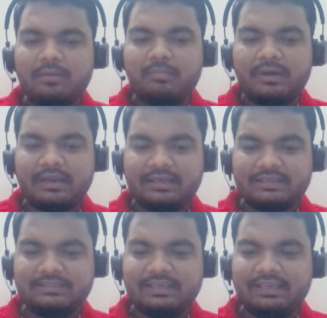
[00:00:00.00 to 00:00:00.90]
But
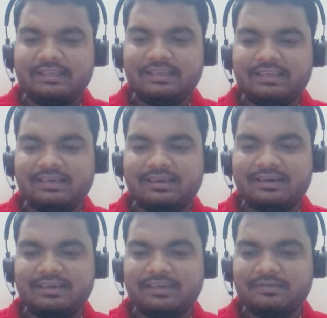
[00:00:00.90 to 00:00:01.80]
yes, in the
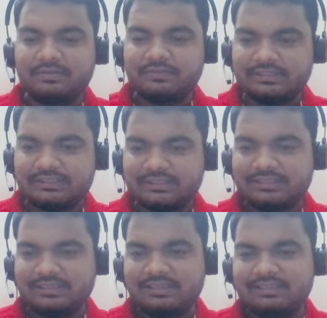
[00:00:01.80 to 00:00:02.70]
newer
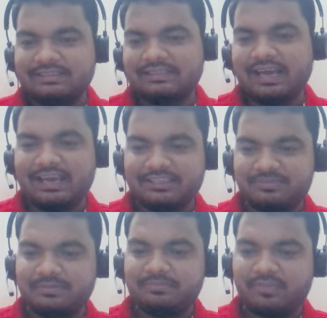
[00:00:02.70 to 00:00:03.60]
versions, this has
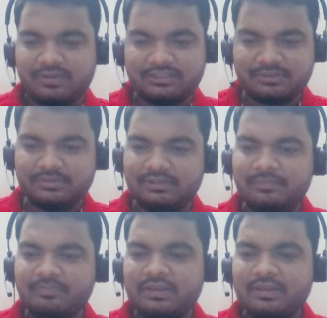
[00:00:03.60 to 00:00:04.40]
been possible.